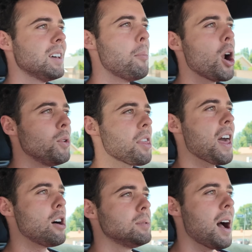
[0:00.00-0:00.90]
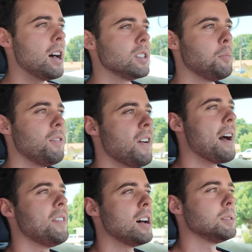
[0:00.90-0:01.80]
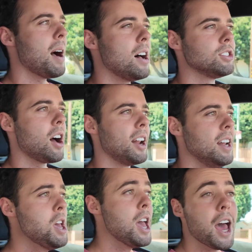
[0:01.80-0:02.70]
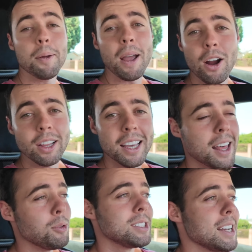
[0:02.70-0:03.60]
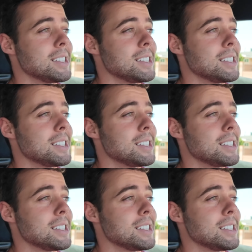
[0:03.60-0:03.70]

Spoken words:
I bought it with 1,000 miles. I put 5,000 miles on it, and apparently that was like